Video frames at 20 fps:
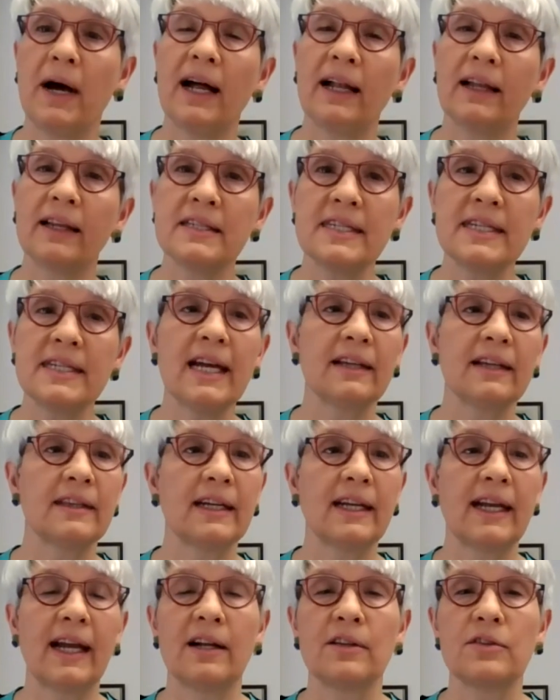Policy at
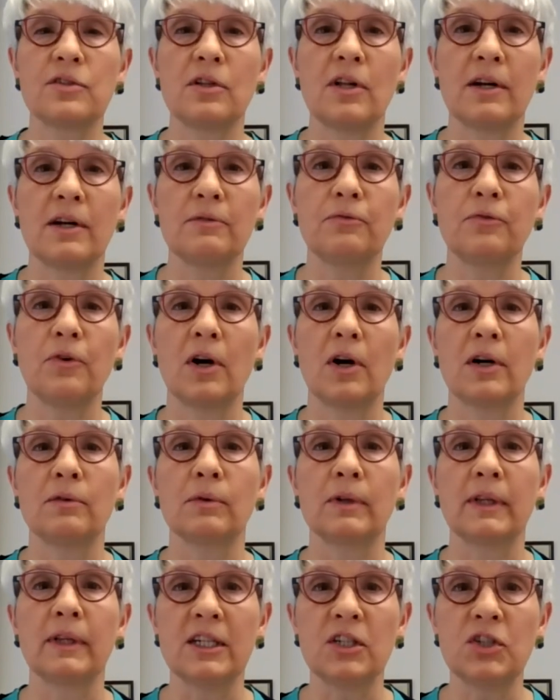the Council on Foreign
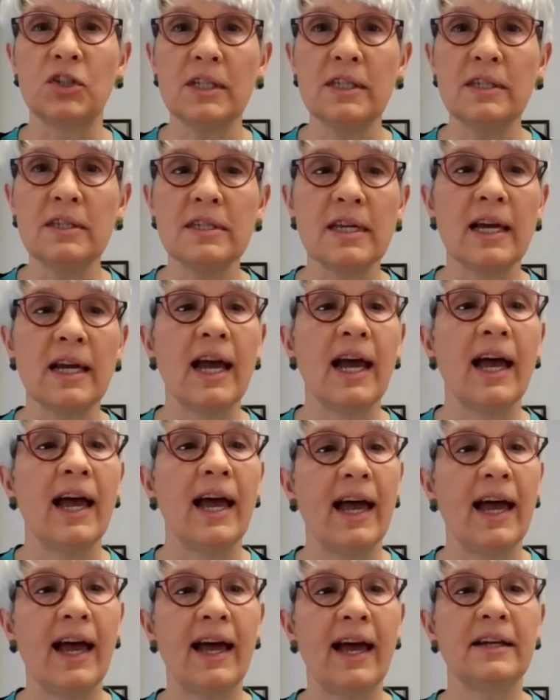Relations,
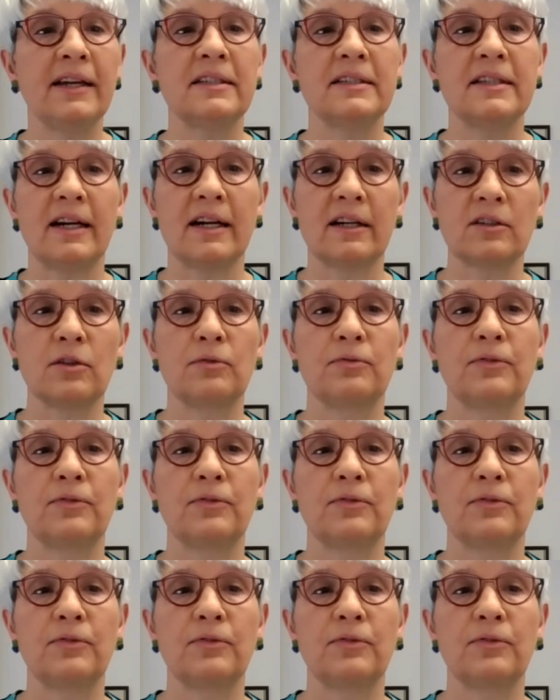and Dr.